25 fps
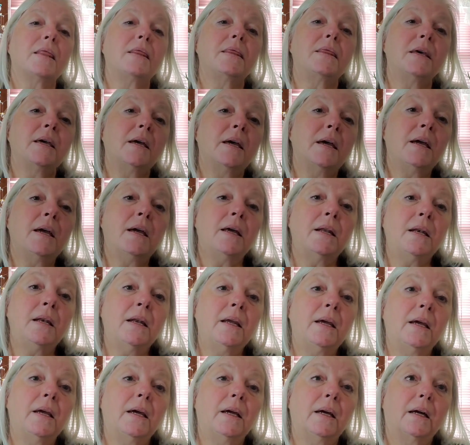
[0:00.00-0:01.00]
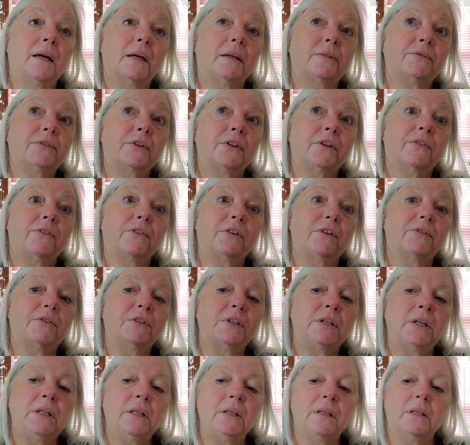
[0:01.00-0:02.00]
Then for the
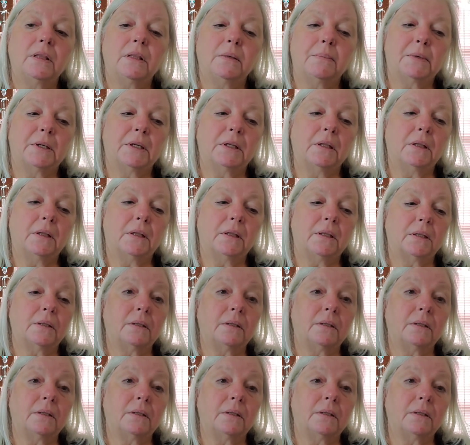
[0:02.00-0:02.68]
15th of the month.